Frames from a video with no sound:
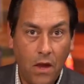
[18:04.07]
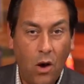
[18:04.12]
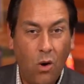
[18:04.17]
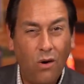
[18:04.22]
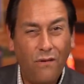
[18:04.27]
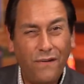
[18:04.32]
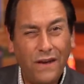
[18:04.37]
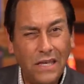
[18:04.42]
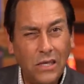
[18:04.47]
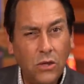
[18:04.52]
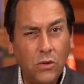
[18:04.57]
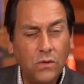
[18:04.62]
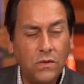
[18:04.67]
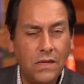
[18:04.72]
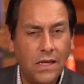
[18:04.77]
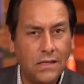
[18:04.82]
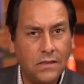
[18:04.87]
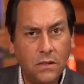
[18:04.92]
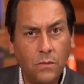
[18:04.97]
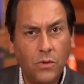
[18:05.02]
Oh, if I
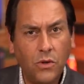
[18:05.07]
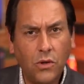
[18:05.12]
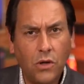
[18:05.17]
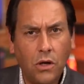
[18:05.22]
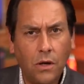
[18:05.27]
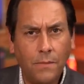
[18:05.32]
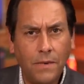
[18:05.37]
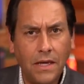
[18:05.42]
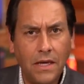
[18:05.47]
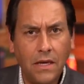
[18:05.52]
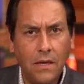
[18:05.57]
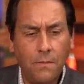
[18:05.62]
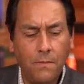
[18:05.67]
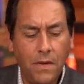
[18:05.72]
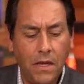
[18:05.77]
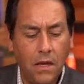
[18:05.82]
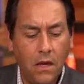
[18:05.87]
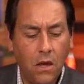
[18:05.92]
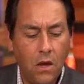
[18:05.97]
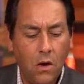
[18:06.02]
use that, someone will call me a
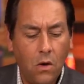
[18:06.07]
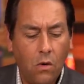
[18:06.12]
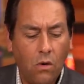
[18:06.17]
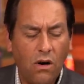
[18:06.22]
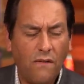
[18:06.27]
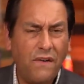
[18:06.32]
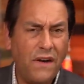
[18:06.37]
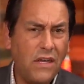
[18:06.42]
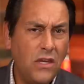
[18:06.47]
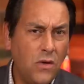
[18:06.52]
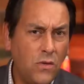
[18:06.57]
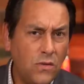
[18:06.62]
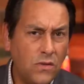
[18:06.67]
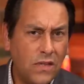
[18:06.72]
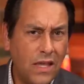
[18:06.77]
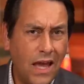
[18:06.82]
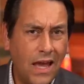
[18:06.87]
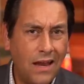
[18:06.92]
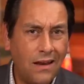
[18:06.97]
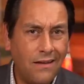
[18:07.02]
hippie. Or if I
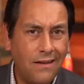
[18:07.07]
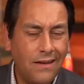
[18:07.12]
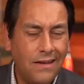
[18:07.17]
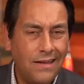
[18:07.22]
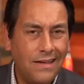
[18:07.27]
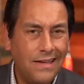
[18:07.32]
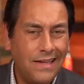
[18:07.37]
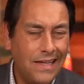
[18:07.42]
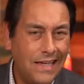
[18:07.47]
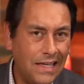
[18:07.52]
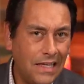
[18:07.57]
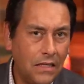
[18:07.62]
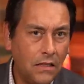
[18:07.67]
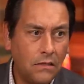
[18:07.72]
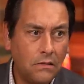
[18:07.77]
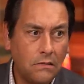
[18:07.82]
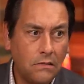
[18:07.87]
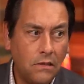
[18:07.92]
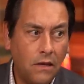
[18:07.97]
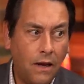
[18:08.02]
use that, eh,
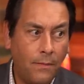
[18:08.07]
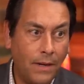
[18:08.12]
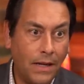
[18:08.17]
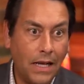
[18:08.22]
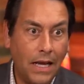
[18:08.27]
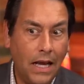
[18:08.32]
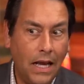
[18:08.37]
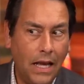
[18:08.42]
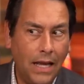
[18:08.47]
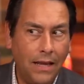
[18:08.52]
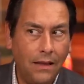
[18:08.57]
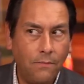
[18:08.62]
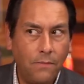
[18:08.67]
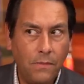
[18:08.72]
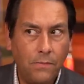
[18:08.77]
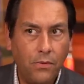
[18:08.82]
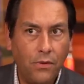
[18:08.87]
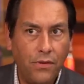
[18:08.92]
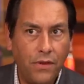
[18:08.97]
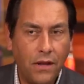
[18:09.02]
I'm a guy,
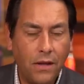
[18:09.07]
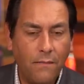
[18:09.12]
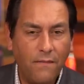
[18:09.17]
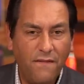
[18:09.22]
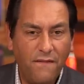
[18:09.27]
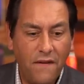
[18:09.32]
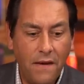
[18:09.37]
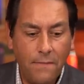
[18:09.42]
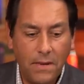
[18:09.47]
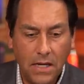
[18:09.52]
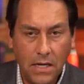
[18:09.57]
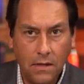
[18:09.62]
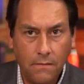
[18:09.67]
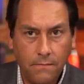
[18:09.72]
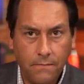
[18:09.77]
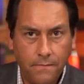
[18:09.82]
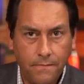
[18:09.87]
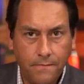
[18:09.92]
people think I'm feminine.